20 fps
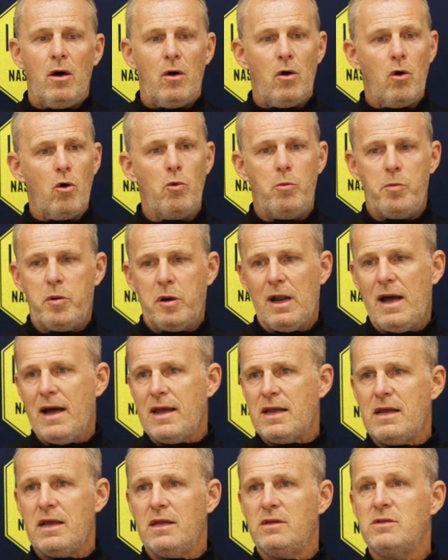all
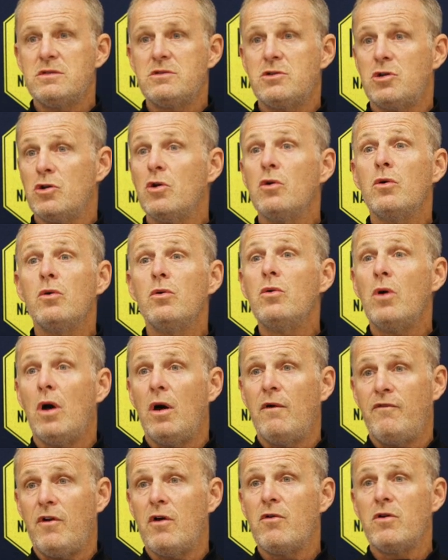play into
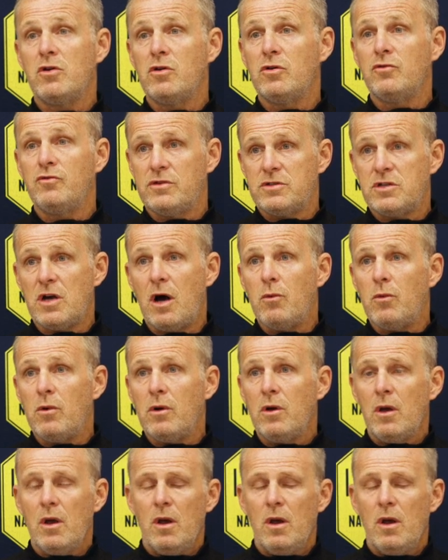a very good result.